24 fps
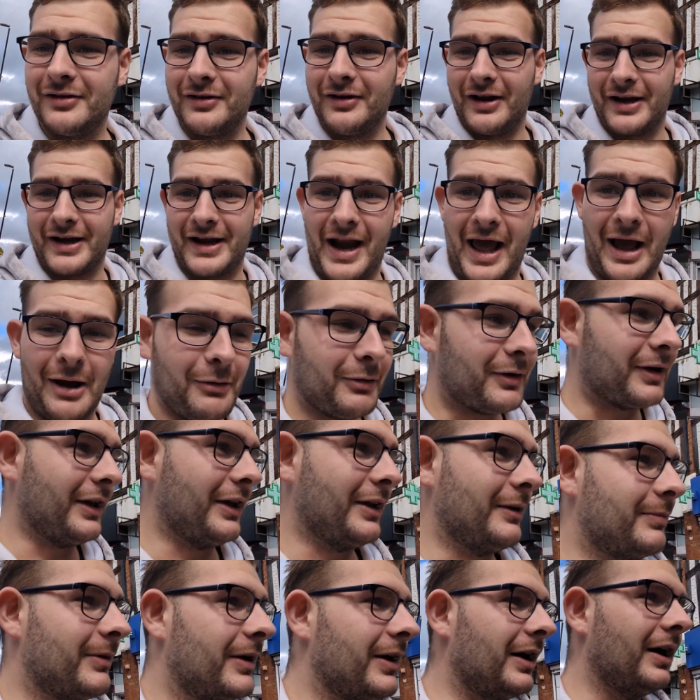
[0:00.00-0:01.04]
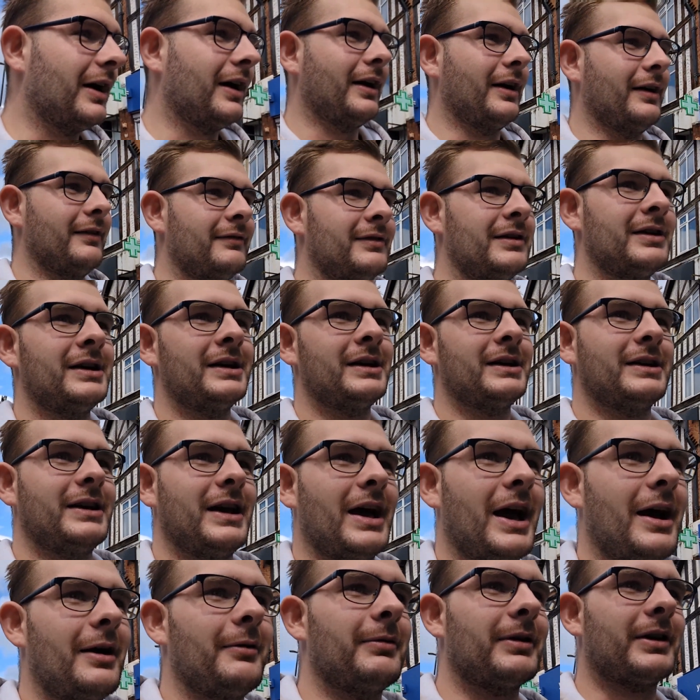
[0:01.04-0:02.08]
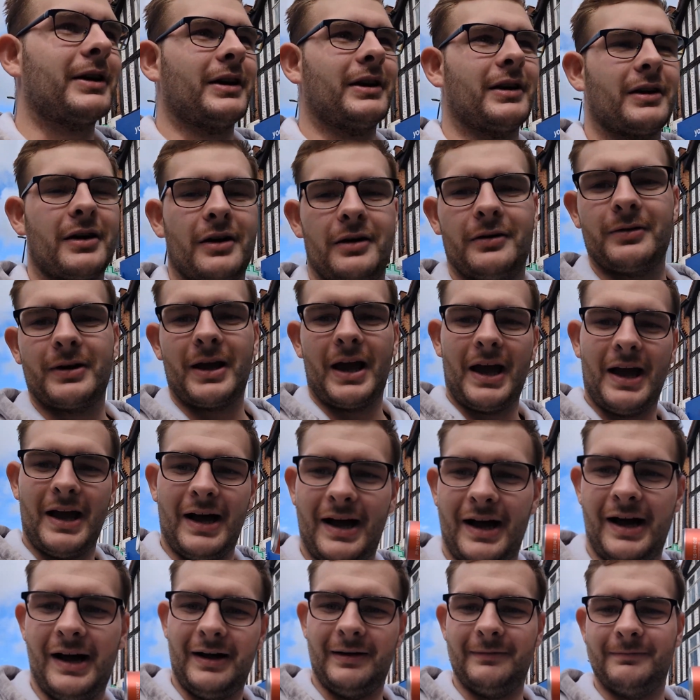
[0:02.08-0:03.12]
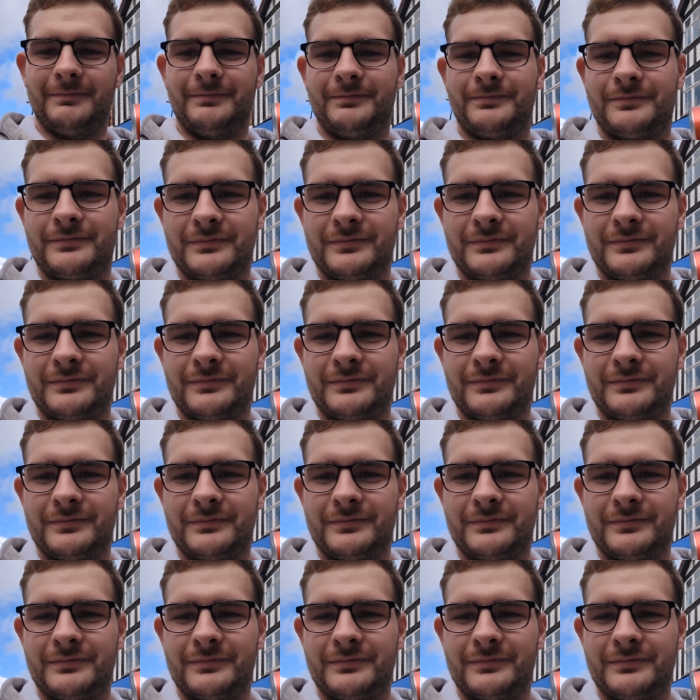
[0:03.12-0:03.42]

look like an alky, But um, yeah, we're gonna go get um,